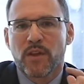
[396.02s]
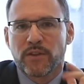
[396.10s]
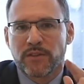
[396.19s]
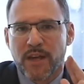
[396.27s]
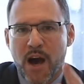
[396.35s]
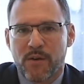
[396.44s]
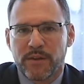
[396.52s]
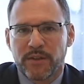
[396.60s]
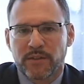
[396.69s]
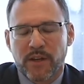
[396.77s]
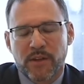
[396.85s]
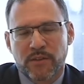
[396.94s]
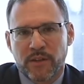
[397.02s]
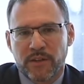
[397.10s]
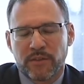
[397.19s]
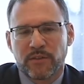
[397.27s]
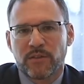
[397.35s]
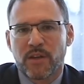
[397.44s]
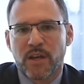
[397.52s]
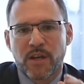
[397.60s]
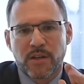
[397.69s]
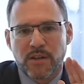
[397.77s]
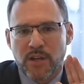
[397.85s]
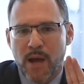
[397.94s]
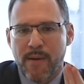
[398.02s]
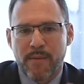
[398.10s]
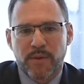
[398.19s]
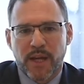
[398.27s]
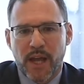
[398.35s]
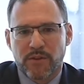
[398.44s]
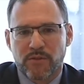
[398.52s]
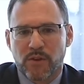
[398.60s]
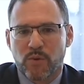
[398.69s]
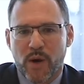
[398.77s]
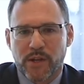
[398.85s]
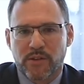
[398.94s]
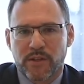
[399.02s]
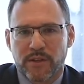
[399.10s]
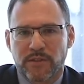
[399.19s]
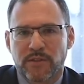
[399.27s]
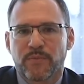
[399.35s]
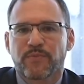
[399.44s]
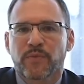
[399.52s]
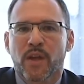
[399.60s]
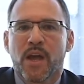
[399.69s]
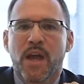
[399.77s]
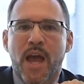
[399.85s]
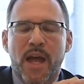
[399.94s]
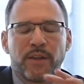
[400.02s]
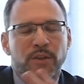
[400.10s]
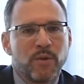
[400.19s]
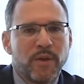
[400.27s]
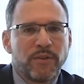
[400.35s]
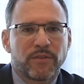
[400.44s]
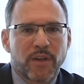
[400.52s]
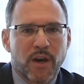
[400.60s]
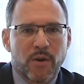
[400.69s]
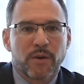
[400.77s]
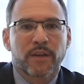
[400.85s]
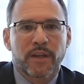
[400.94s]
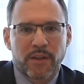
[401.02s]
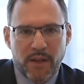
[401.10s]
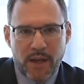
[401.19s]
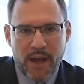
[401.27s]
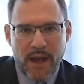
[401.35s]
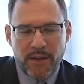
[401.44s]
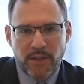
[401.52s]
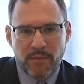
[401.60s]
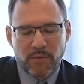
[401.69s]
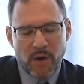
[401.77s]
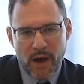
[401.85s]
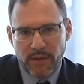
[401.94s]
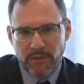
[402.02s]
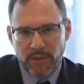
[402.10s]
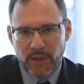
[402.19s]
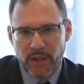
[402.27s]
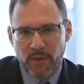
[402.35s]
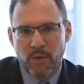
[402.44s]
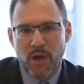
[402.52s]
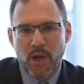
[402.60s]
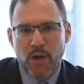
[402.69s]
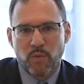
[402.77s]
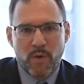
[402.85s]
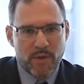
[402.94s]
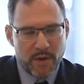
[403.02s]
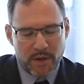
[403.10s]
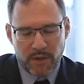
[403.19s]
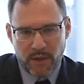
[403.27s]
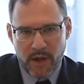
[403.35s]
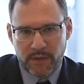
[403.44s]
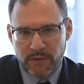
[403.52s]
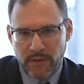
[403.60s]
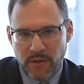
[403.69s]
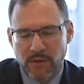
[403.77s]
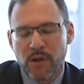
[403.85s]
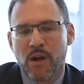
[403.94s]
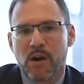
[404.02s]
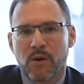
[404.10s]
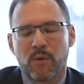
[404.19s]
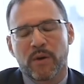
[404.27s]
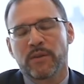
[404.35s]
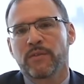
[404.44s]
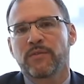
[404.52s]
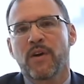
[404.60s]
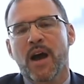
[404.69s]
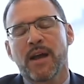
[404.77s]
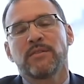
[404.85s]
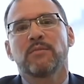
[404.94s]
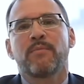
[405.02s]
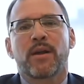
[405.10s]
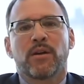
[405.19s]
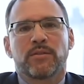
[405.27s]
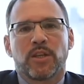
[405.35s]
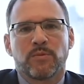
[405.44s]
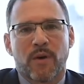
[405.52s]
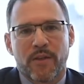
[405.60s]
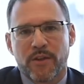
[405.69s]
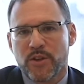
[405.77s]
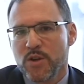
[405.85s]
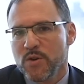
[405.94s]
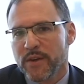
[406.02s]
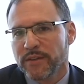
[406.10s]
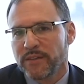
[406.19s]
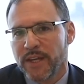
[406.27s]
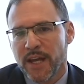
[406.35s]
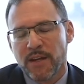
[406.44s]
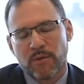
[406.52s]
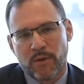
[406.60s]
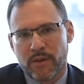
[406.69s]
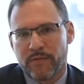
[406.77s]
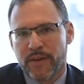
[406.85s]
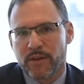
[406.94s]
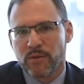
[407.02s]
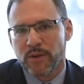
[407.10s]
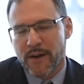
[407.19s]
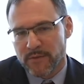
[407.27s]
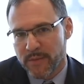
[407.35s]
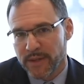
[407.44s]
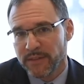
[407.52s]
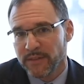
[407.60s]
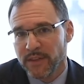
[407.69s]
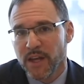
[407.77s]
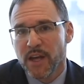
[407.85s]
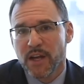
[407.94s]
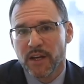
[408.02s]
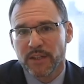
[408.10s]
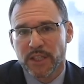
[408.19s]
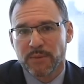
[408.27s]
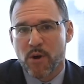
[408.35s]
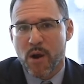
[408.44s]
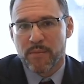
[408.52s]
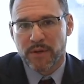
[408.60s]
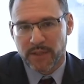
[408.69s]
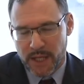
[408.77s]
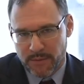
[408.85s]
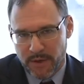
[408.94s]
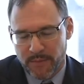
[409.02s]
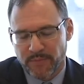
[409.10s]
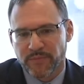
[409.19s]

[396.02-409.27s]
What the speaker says: salary discussions, job application questions. And doing so can end up costing you, whether in a lawsuit or in the fines and penalties by the New York State or the federal government and the Department of Labor.